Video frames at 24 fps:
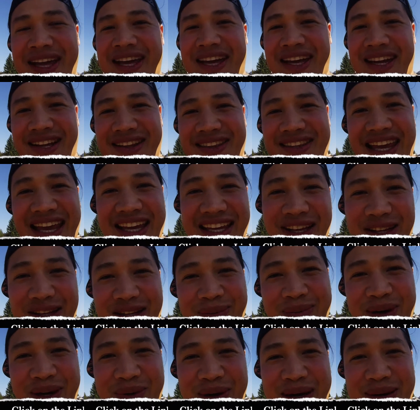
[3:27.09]
It'll take you
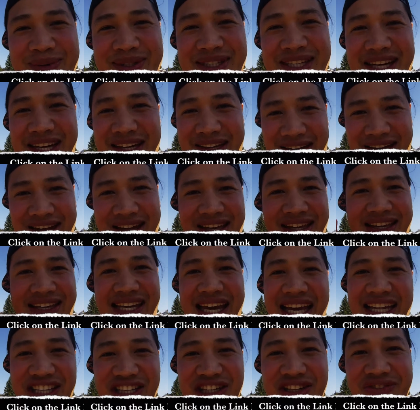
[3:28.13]
to my website.
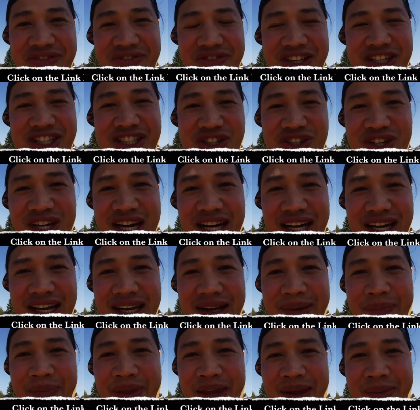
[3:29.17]
Get your free
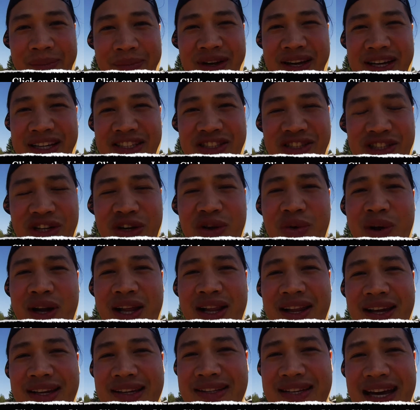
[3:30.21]
training because you don't want to
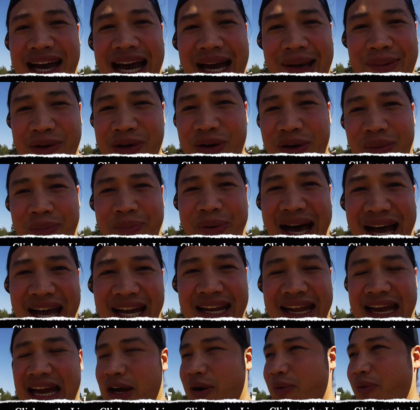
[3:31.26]
let time go by
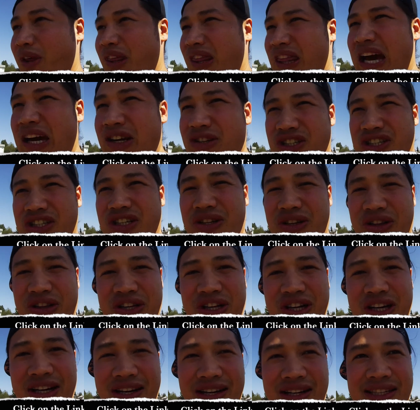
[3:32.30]
now without you
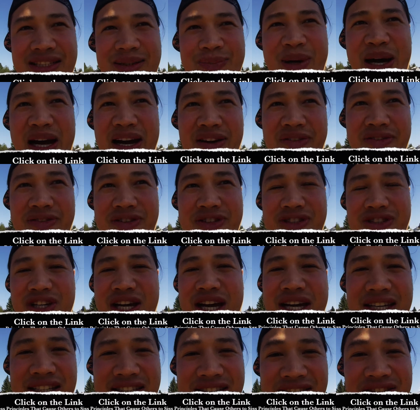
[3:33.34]
learning these powerful
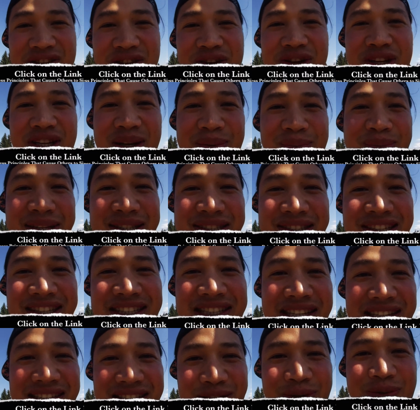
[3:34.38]
strategies and growing your
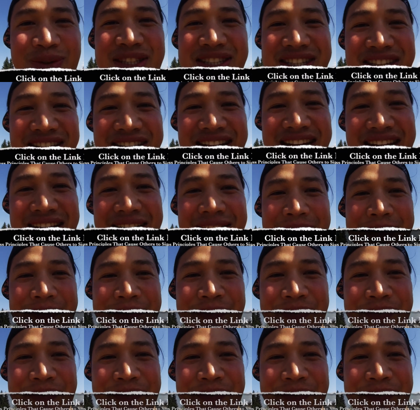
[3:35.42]
business. So we'll see you later.